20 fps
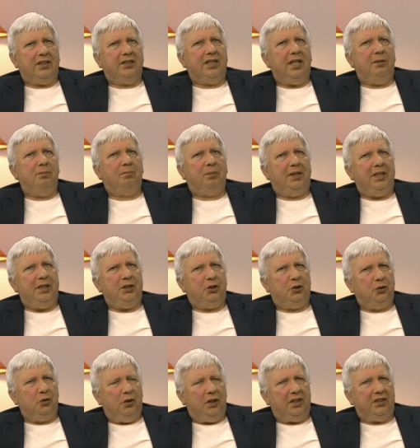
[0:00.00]
us, and please
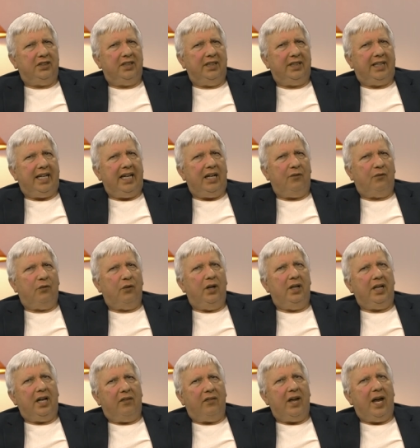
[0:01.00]
join us again for
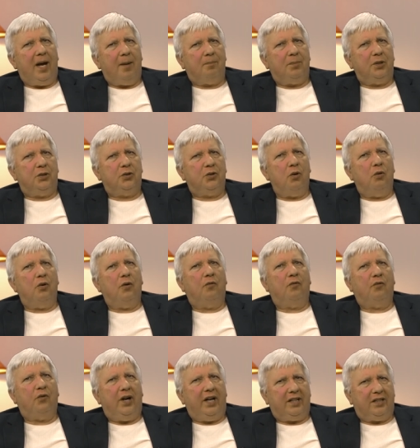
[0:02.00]
another episode of
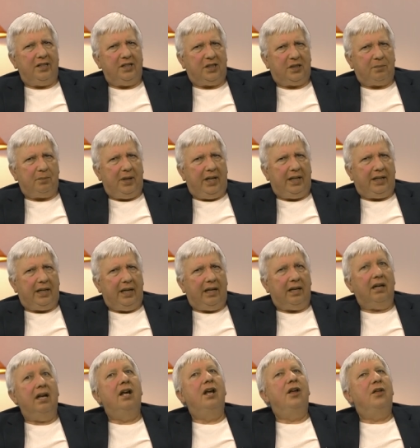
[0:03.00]
Frankly
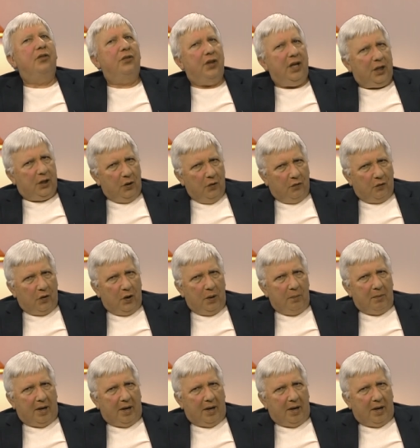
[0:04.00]
Speaking. Thank you very